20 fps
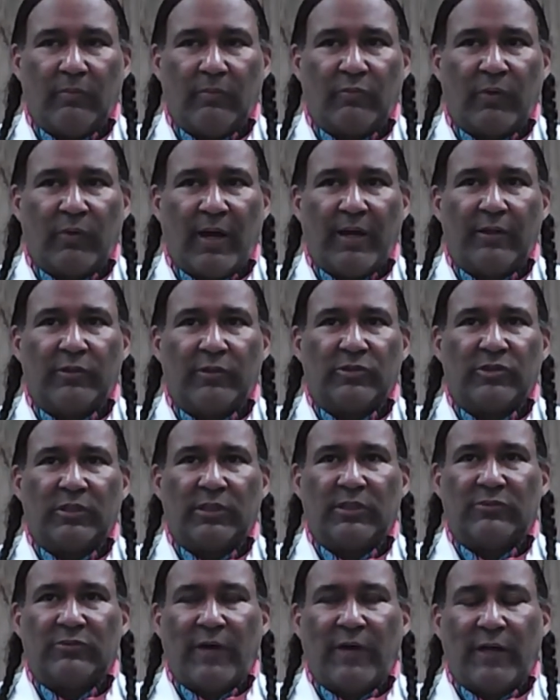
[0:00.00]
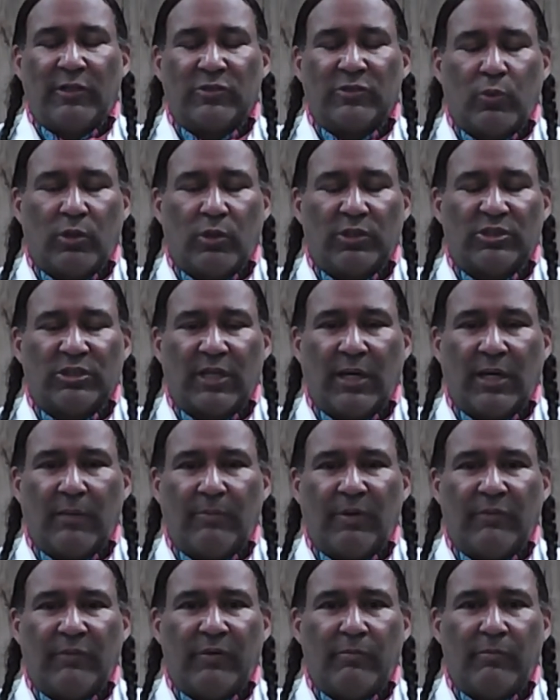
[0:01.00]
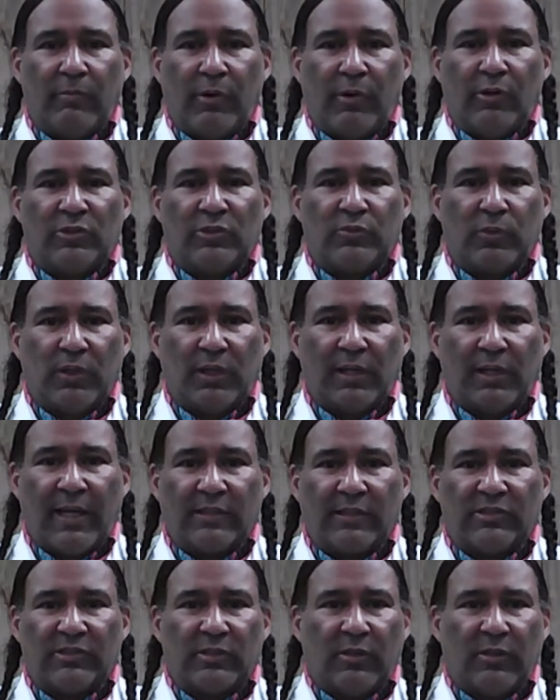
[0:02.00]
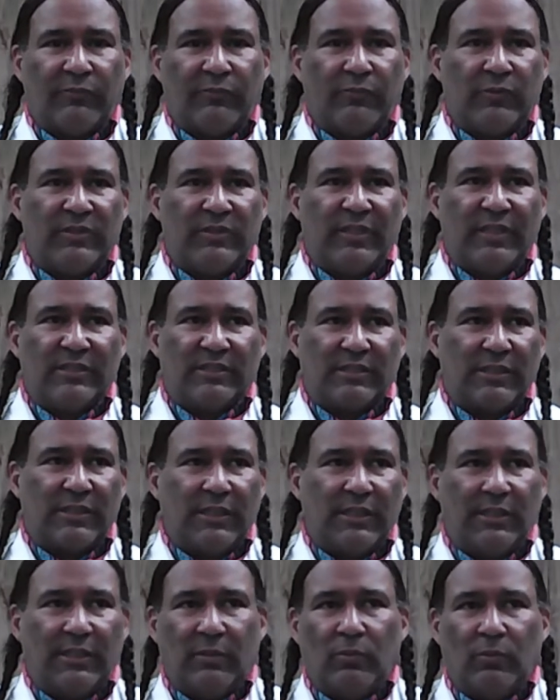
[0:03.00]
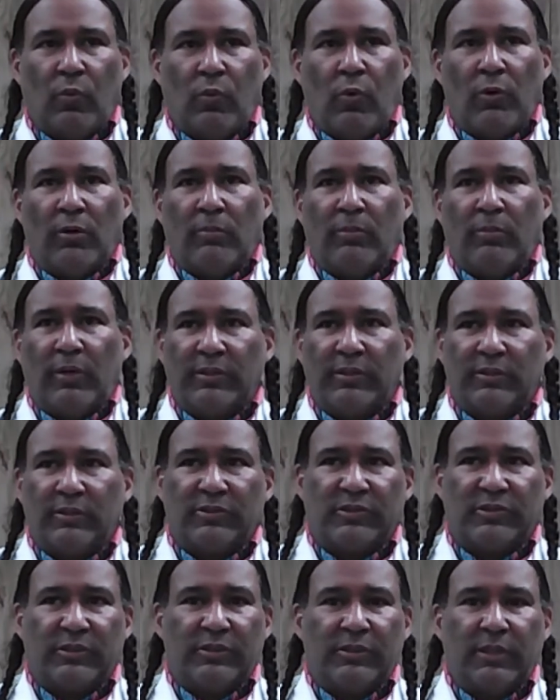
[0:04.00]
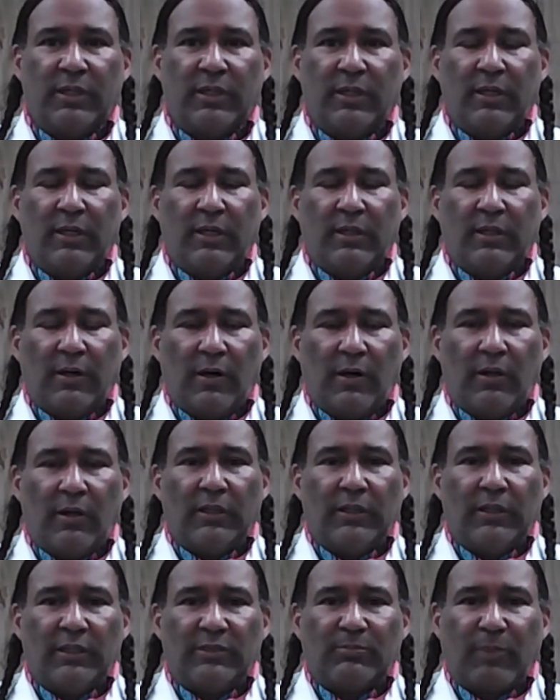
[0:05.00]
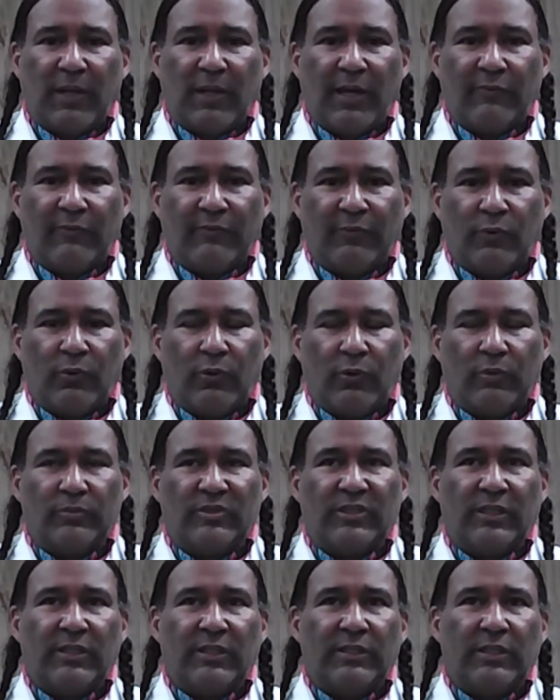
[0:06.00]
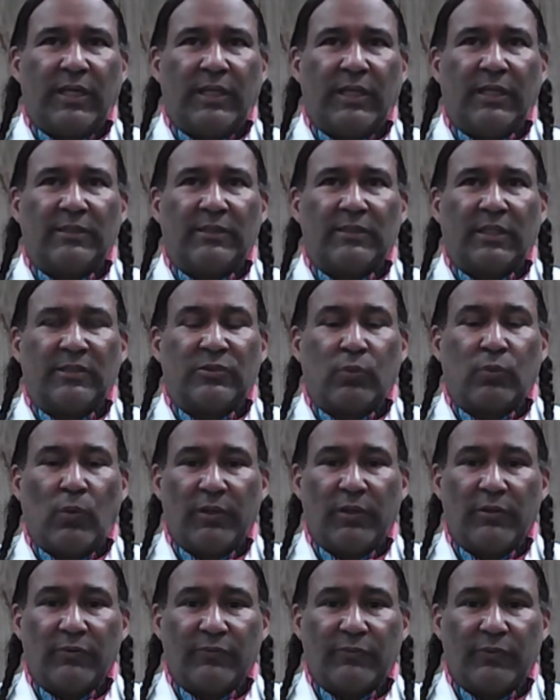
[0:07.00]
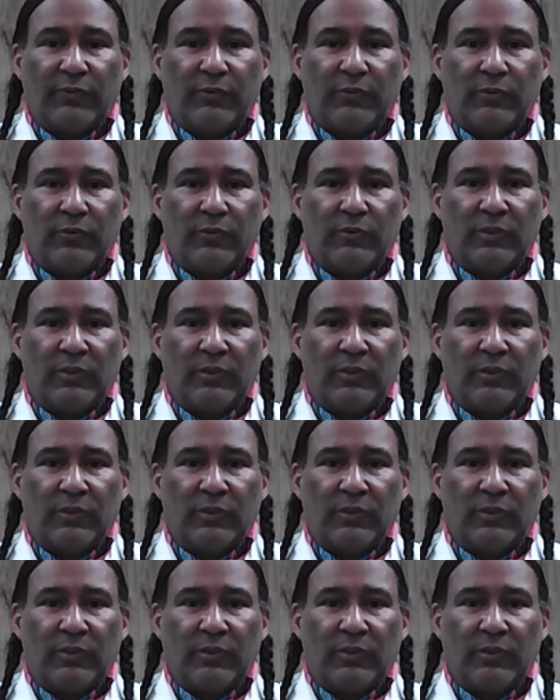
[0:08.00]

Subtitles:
writers and these writers workshop have emerged with a lot of stuff for Disney and Warner Brothers and all of these platforms. And it's wonderful,